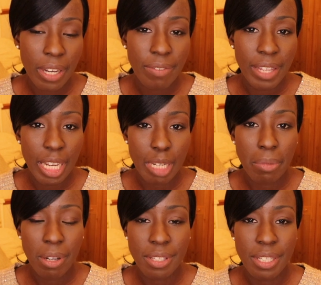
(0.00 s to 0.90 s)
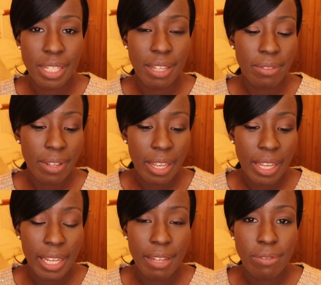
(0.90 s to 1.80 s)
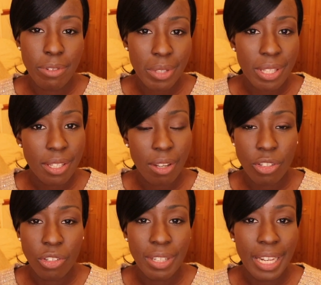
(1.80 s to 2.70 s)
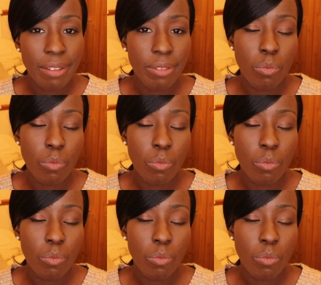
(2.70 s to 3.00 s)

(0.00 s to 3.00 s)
Have they had a positive influence on your life,